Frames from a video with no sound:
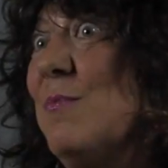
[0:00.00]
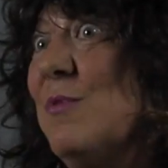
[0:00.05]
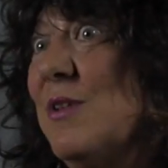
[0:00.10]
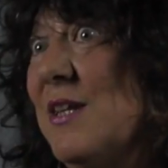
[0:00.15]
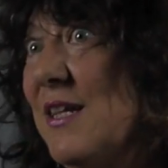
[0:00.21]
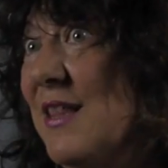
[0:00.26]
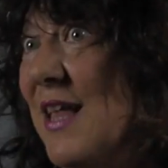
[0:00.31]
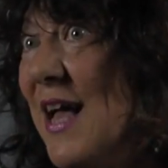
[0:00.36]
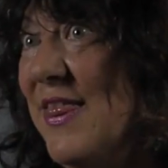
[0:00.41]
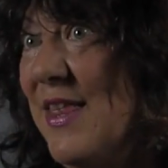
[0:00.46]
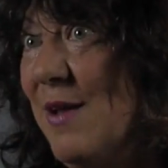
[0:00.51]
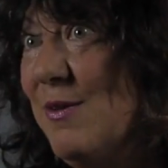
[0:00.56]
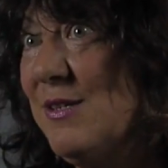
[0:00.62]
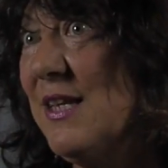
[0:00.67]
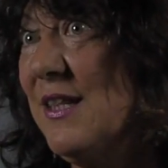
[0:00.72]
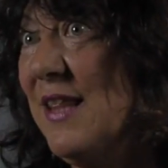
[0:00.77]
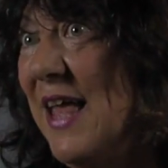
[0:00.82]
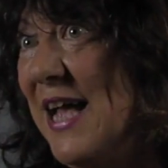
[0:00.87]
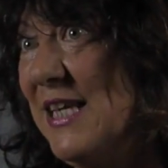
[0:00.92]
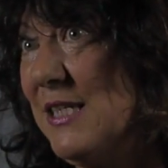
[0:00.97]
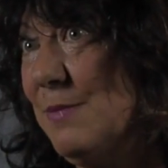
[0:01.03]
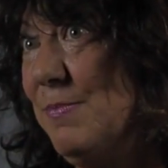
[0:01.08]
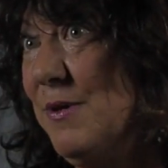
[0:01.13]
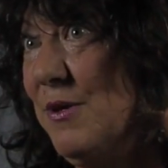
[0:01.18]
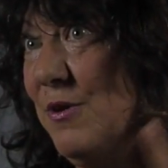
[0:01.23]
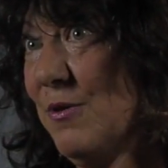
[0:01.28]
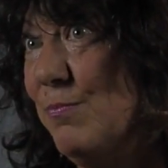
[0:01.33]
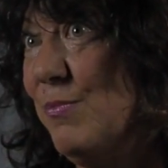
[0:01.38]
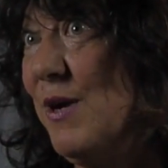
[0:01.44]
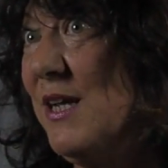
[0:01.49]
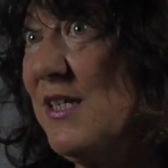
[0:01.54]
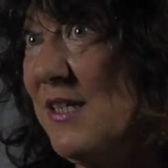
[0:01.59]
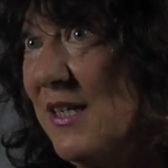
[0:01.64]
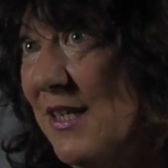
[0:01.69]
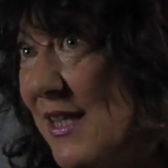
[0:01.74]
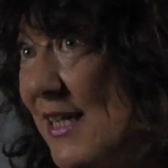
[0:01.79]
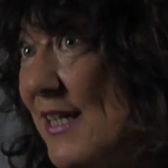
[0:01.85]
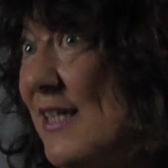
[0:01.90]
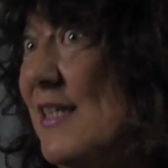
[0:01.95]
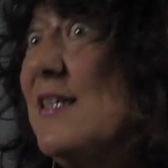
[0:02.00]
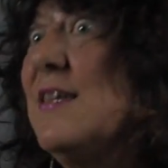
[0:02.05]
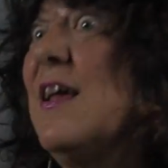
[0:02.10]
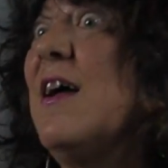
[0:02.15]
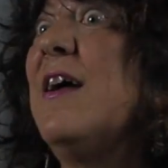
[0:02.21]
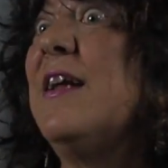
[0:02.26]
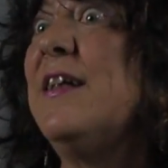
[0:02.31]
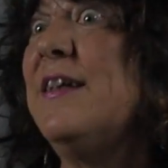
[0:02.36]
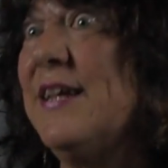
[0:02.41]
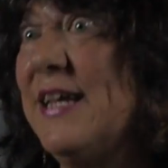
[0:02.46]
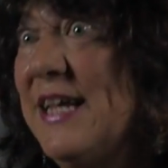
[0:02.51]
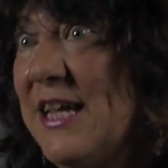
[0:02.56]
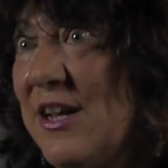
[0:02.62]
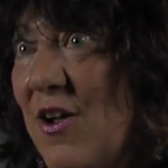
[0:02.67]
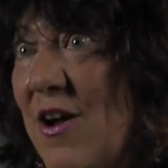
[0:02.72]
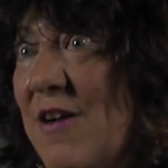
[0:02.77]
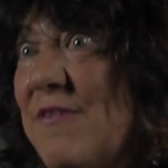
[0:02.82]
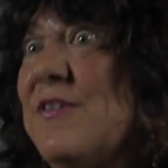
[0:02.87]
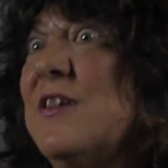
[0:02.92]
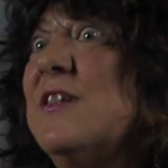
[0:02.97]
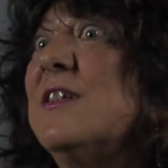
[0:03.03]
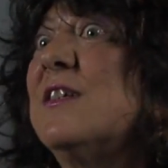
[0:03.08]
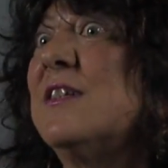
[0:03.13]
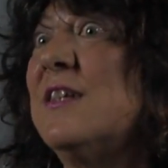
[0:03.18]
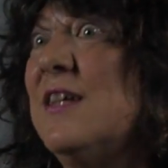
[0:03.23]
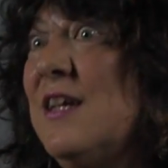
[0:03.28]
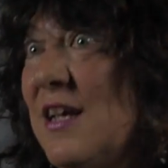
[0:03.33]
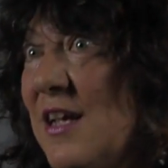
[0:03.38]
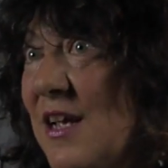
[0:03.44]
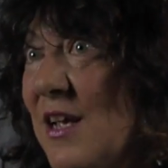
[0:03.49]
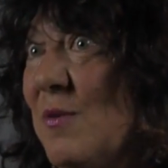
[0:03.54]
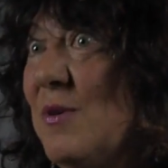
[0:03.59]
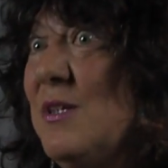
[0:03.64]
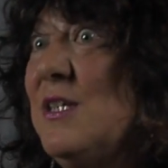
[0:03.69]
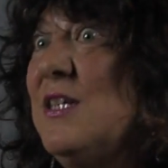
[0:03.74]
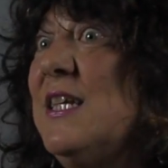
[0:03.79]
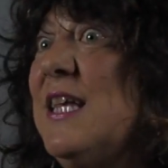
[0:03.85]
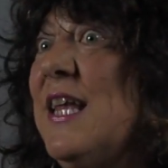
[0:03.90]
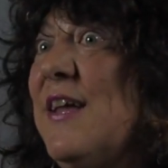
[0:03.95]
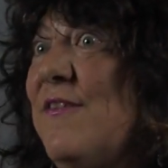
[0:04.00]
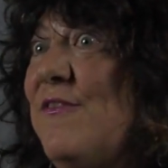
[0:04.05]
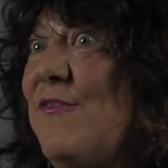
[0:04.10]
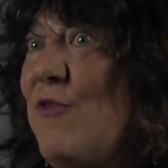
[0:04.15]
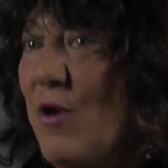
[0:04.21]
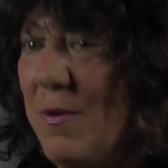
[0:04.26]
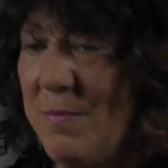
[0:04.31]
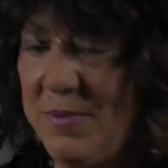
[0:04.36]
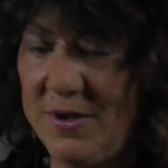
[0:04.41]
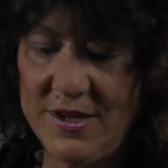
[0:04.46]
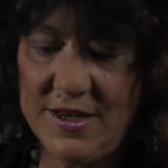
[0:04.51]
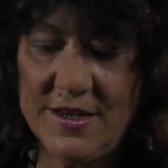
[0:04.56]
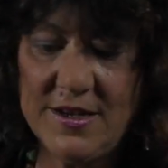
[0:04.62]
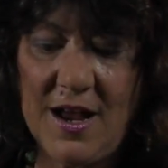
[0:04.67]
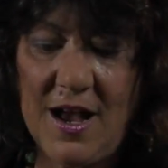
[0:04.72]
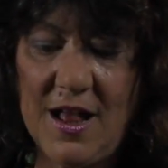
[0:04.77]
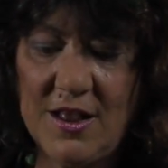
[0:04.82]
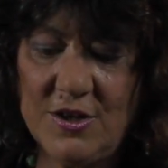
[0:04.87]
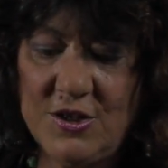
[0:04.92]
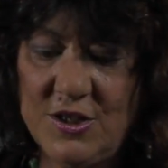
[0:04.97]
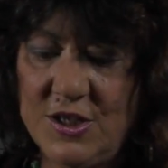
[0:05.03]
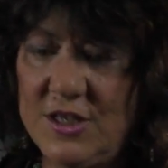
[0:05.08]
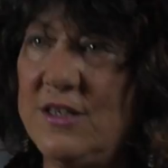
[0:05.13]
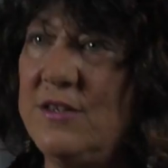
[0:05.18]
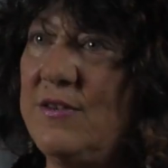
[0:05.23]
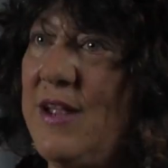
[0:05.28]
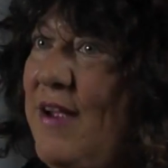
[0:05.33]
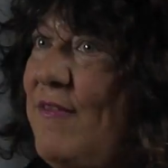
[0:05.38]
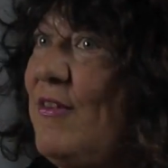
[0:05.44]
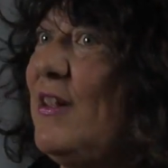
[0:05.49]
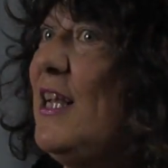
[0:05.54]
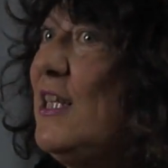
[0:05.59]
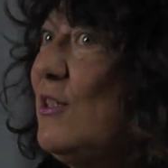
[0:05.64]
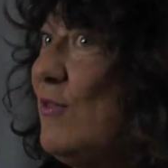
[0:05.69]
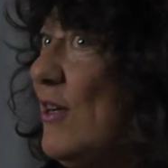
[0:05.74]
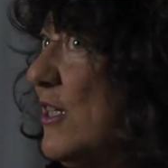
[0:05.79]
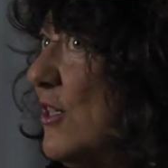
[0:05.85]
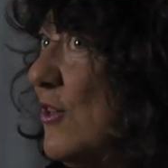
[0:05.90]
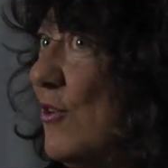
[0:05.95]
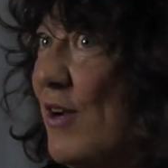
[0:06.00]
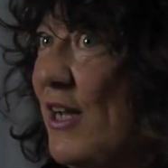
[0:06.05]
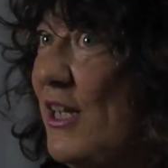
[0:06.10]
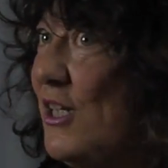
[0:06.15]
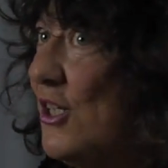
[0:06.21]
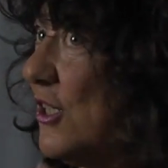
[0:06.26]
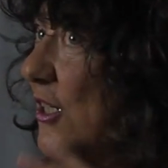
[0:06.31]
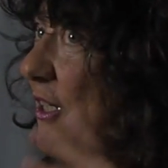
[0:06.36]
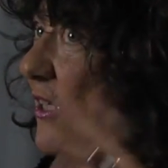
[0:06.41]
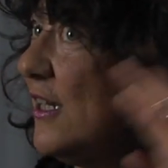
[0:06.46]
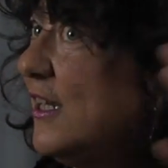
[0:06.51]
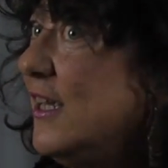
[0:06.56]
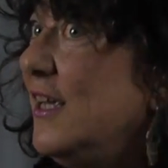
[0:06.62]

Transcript: I'm really glad. That was the last bill President Clinton signed in office, was to give $4 billion to Everglades restoration.